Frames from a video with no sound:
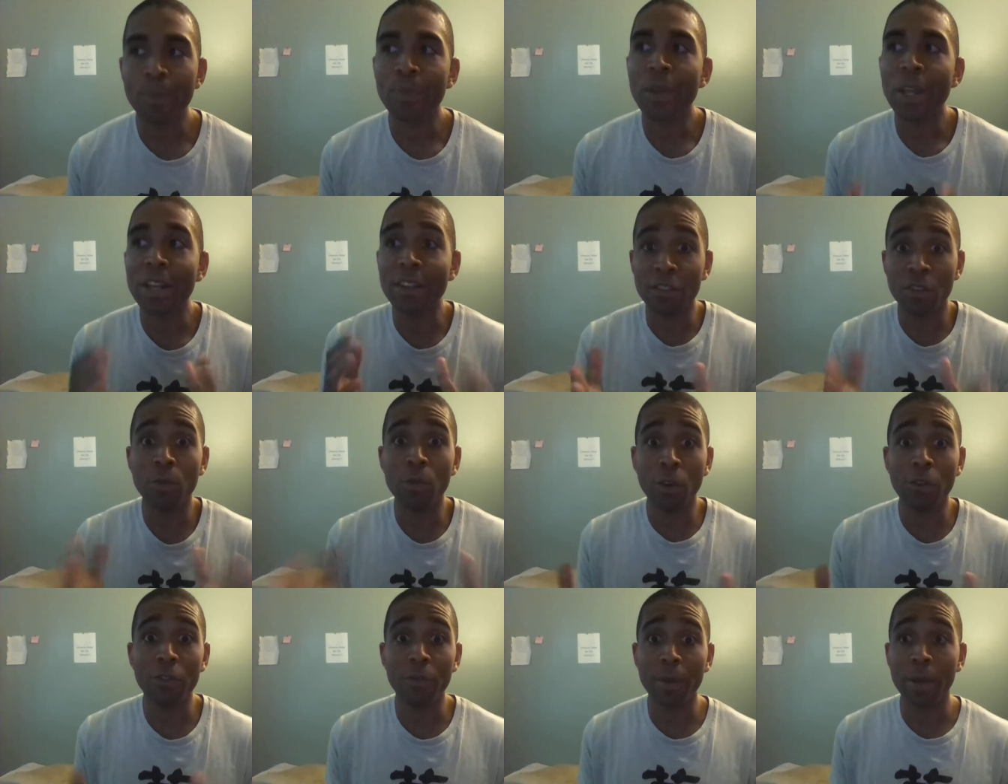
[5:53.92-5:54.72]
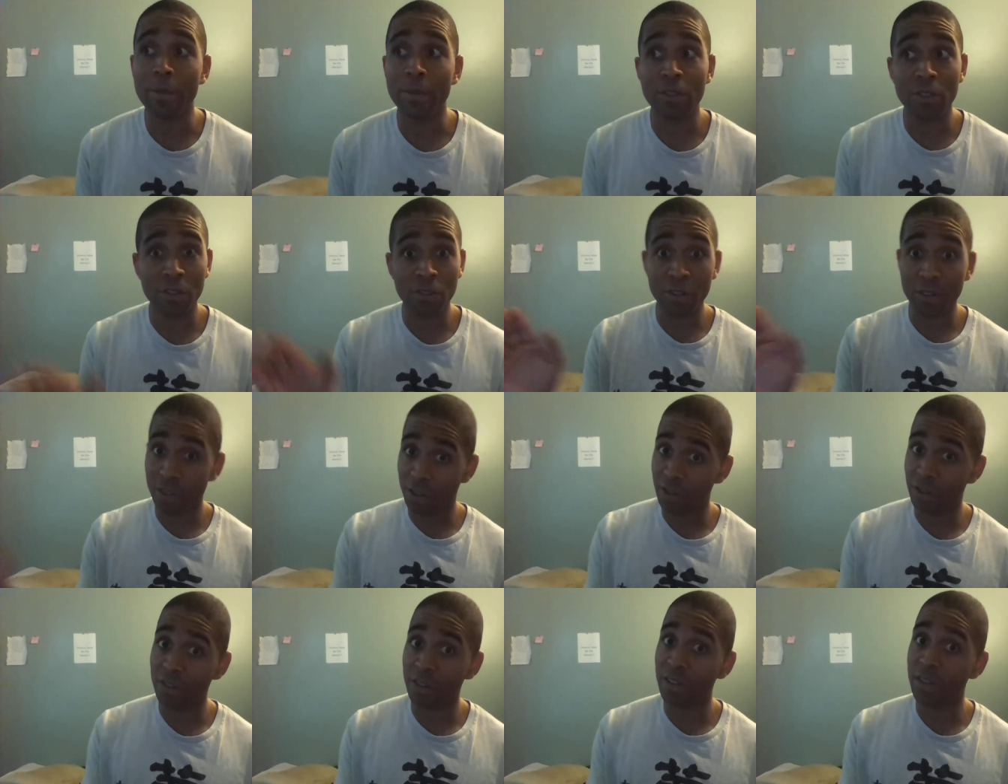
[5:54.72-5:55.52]
It doesn't work for me. My sister
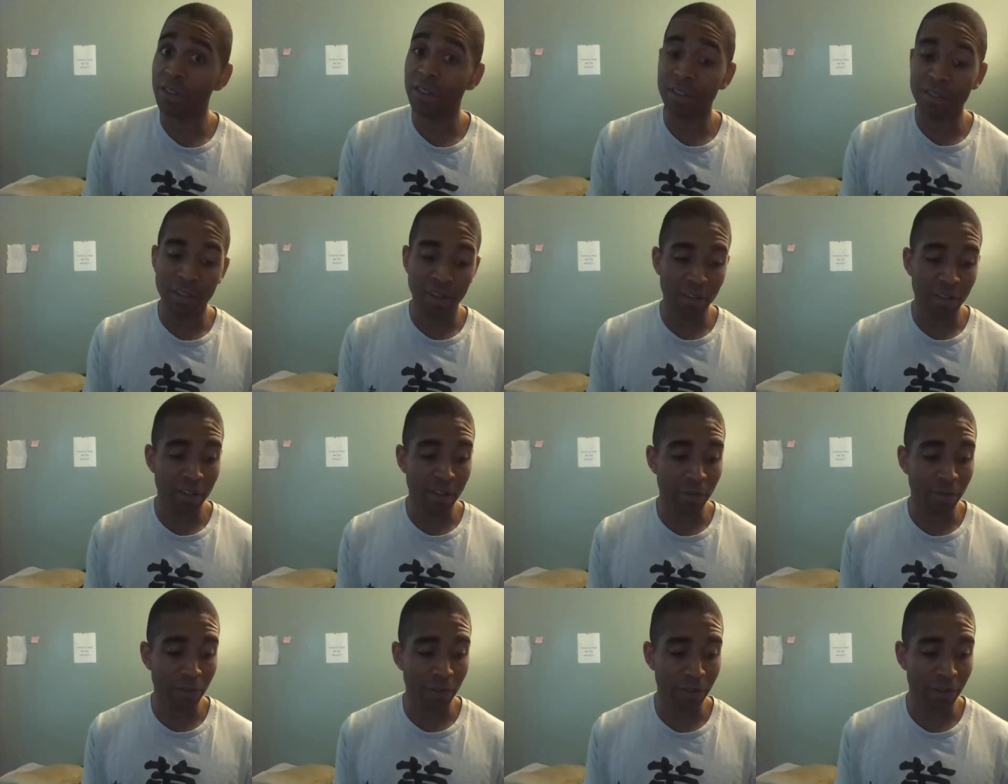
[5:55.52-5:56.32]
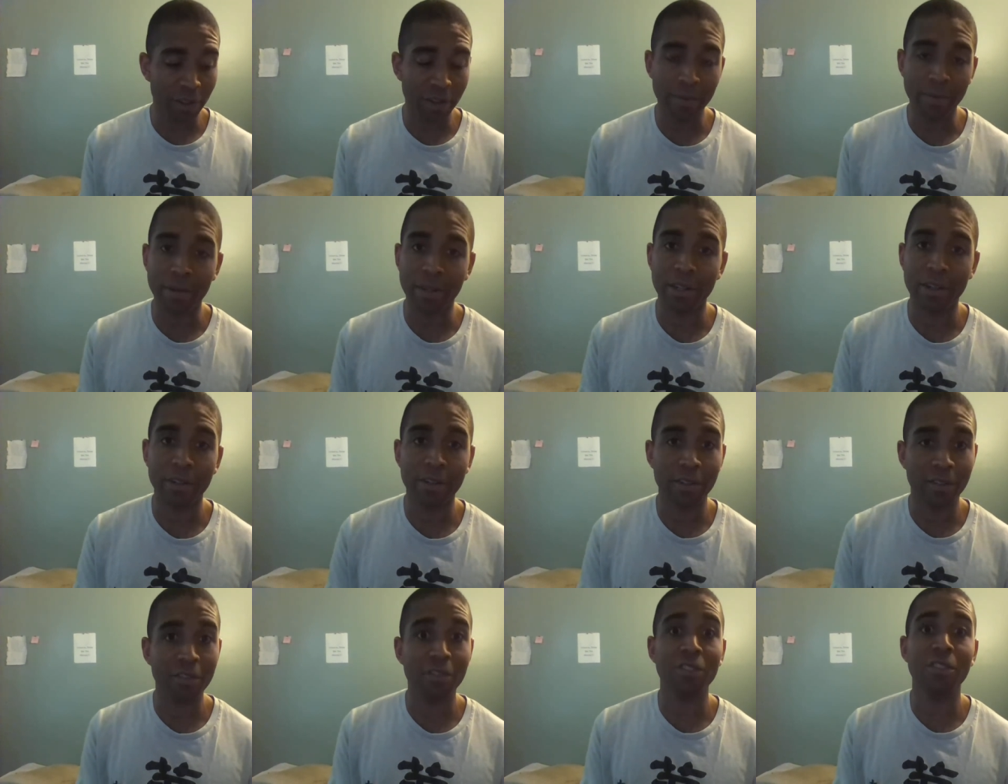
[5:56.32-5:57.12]
does it differently, but
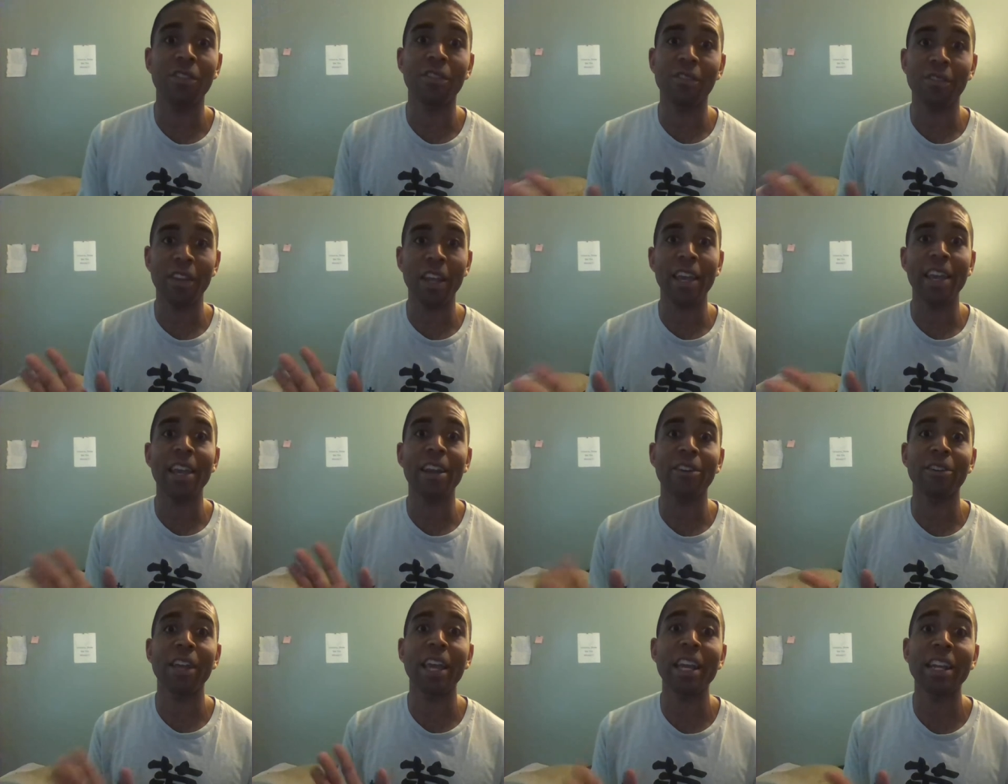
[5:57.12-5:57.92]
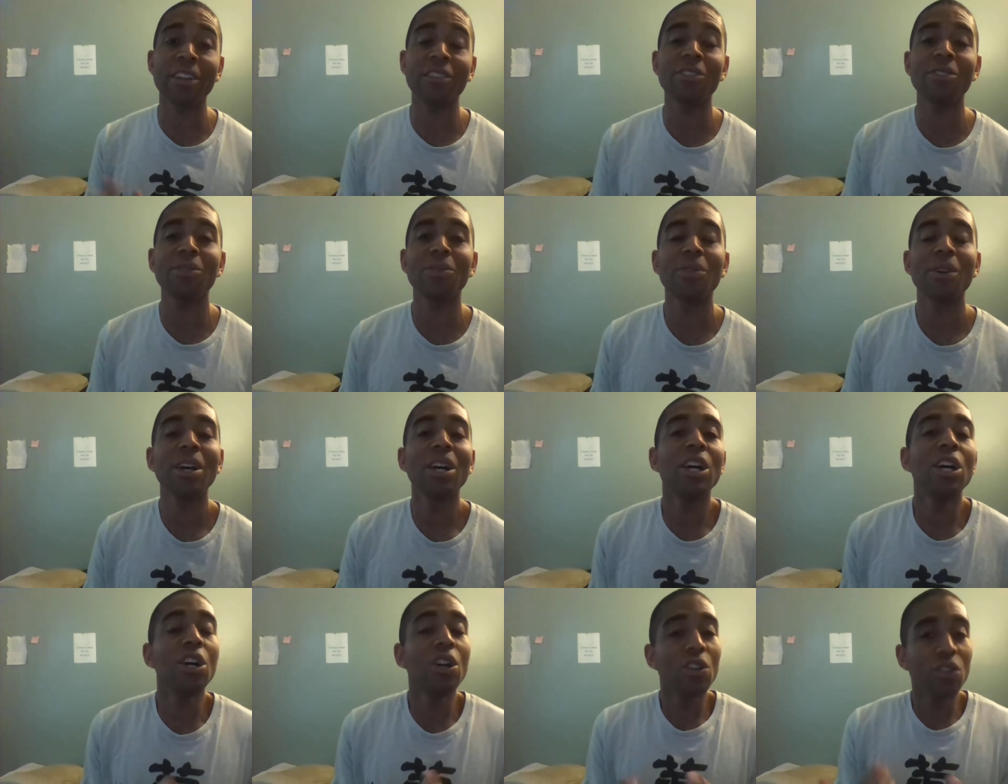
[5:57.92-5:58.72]
she's hated too.
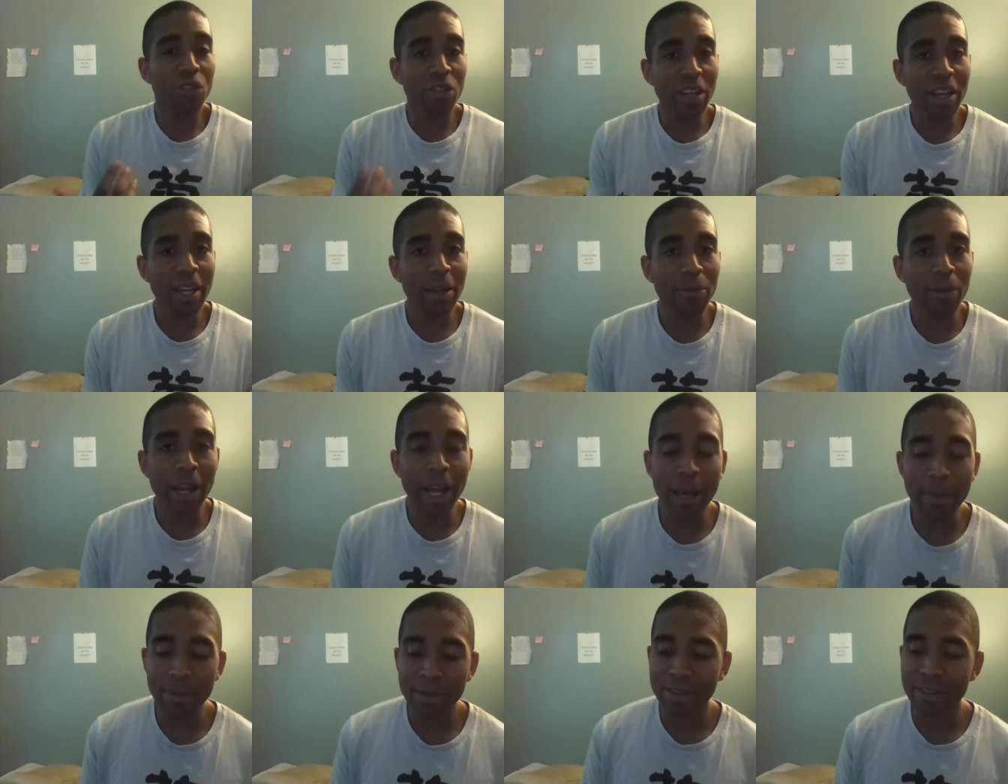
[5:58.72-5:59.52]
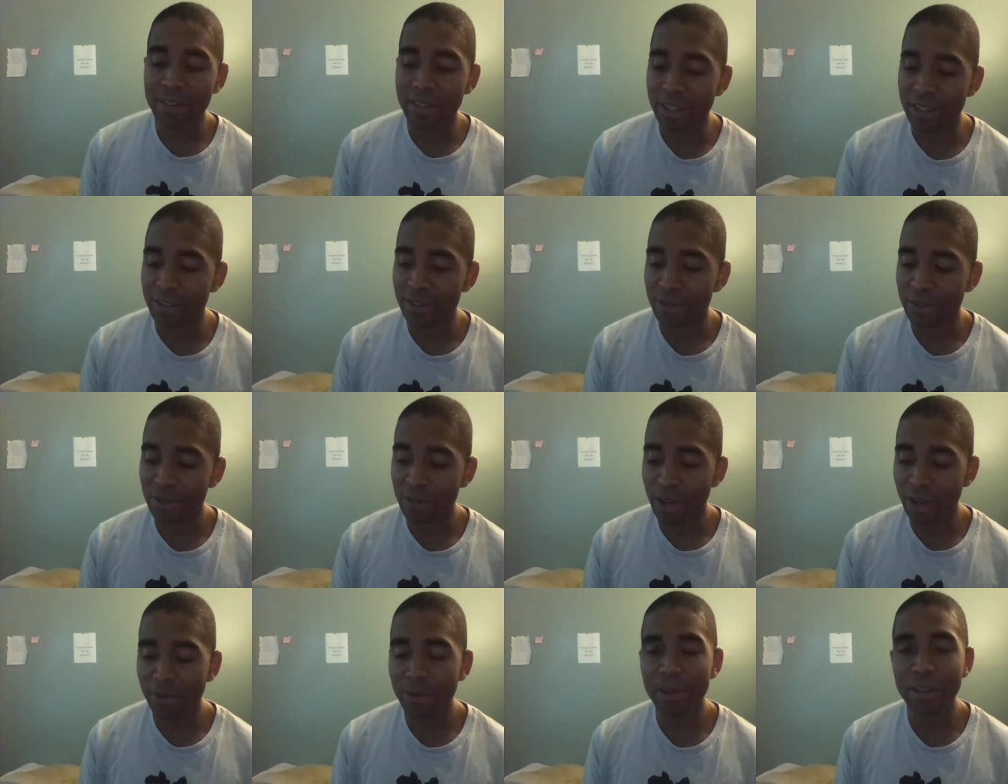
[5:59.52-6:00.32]
So then what happens is this.
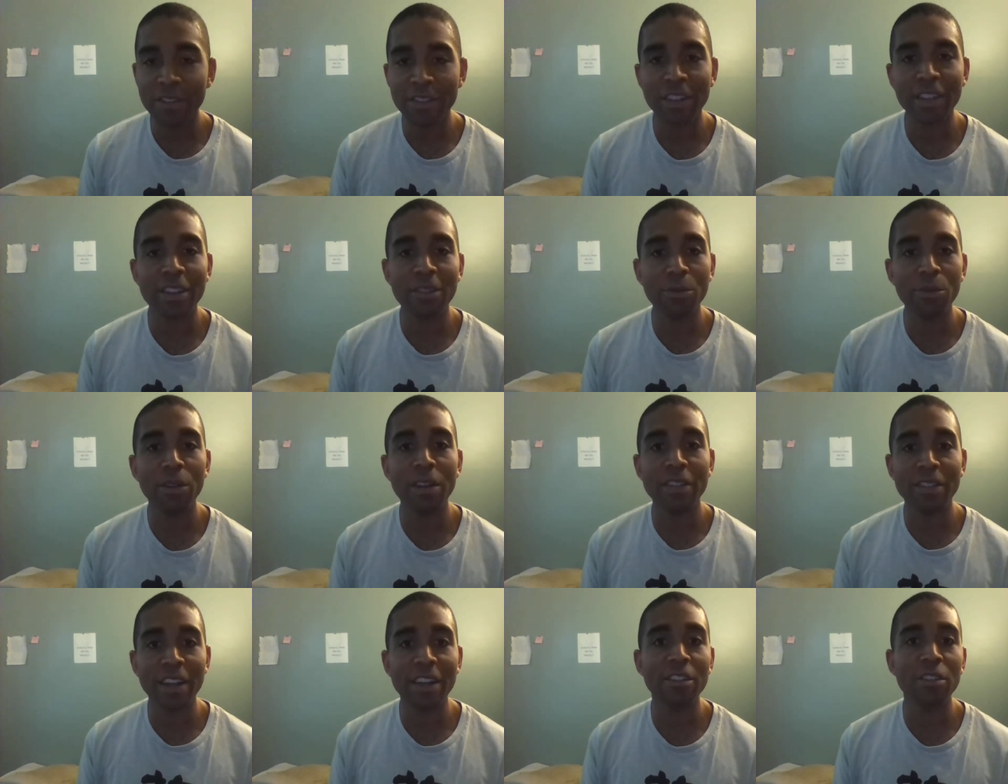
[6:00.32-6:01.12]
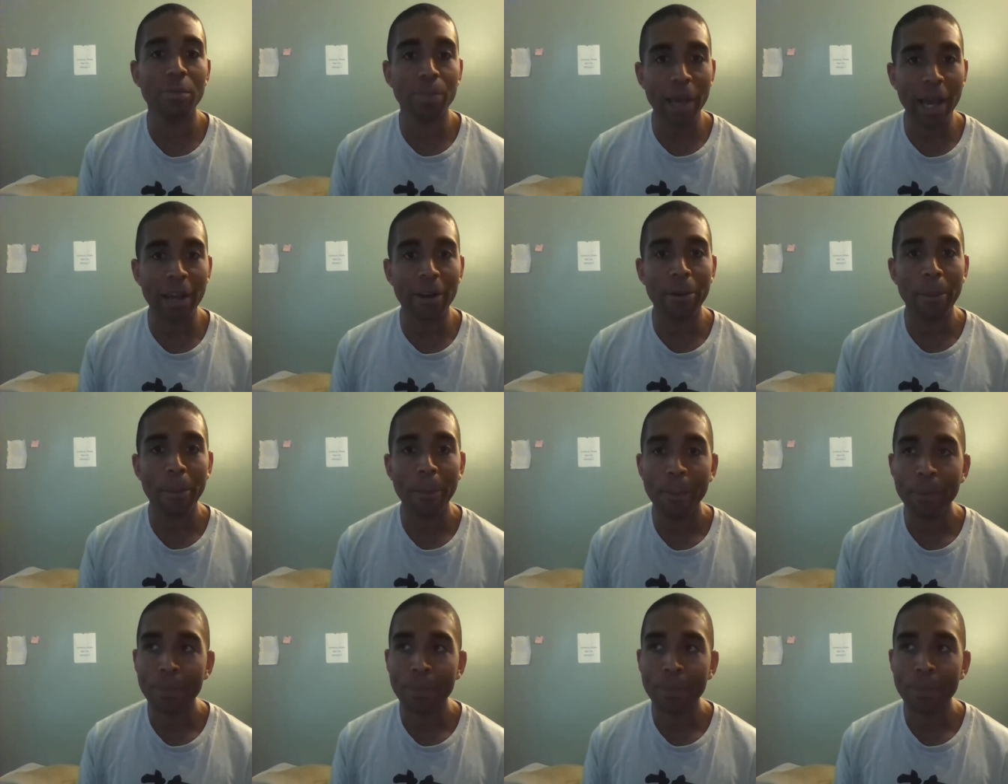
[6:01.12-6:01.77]
So I realized that's her pattern.